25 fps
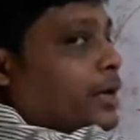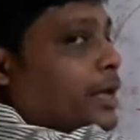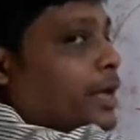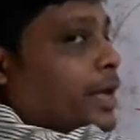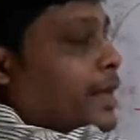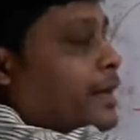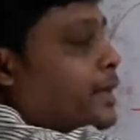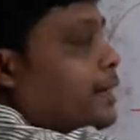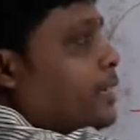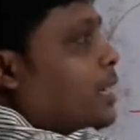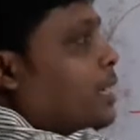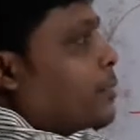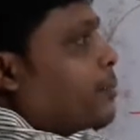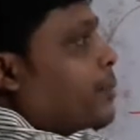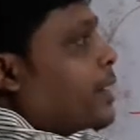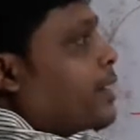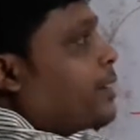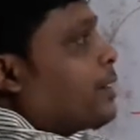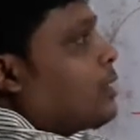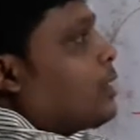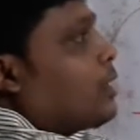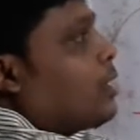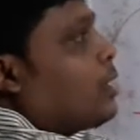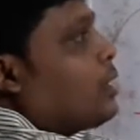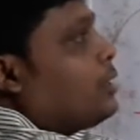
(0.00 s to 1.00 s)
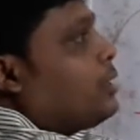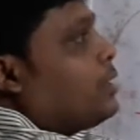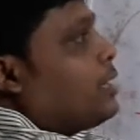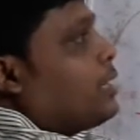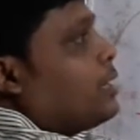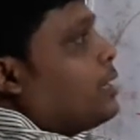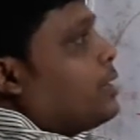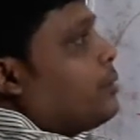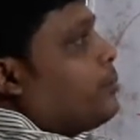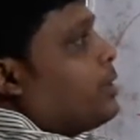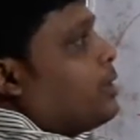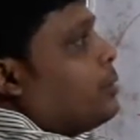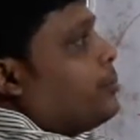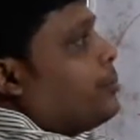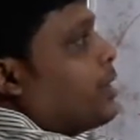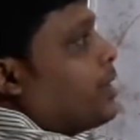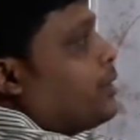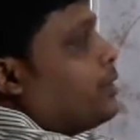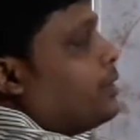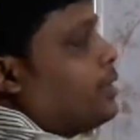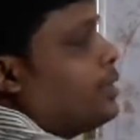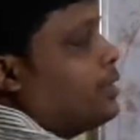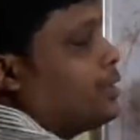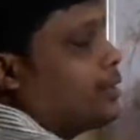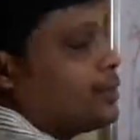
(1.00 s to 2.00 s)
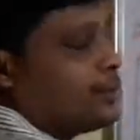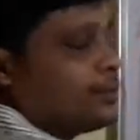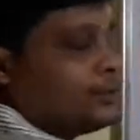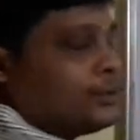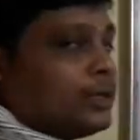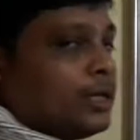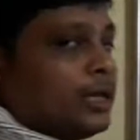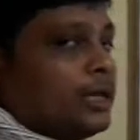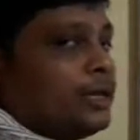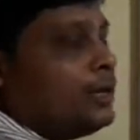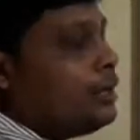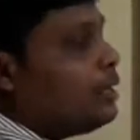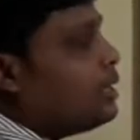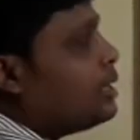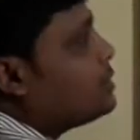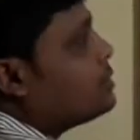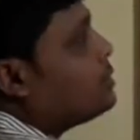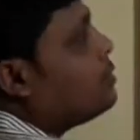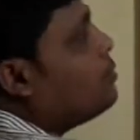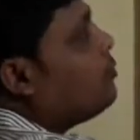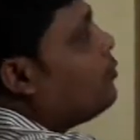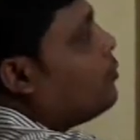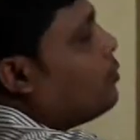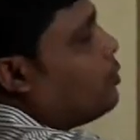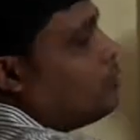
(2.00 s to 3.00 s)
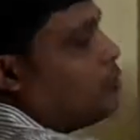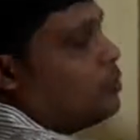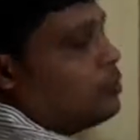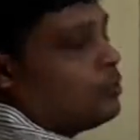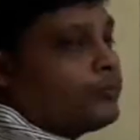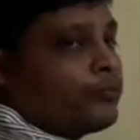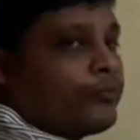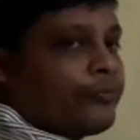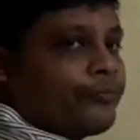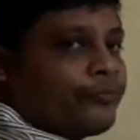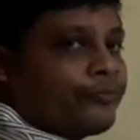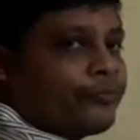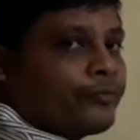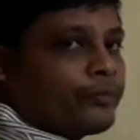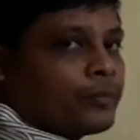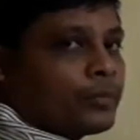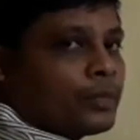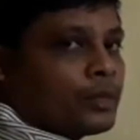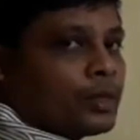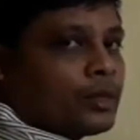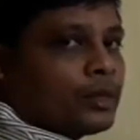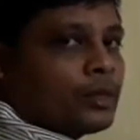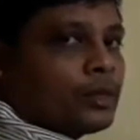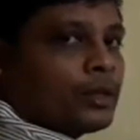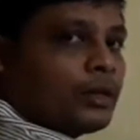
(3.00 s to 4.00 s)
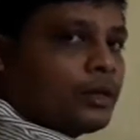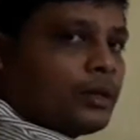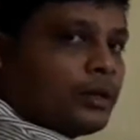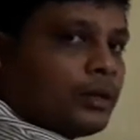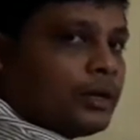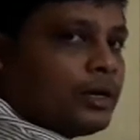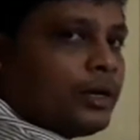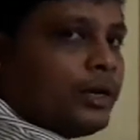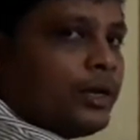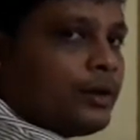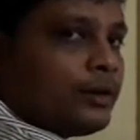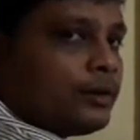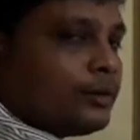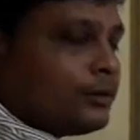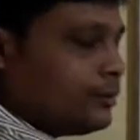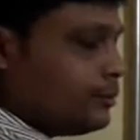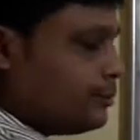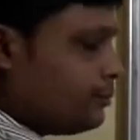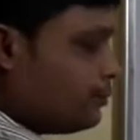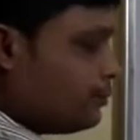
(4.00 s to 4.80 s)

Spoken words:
Increment or decrement part here in case of for loop. Clear?